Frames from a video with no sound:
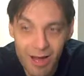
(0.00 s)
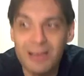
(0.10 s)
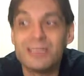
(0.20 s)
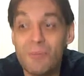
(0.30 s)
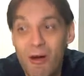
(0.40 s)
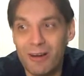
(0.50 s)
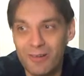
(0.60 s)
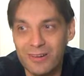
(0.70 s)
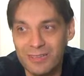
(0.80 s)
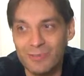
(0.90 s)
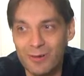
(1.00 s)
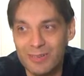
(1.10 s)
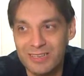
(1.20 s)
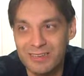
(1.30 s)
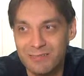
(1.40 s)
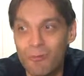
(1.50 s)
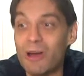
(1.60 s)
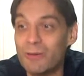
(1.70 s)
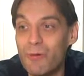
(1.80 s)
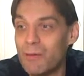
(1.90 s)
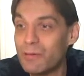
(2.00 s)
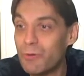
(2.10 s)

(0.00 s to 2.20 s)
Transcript: A smart crazy person. Where I could probably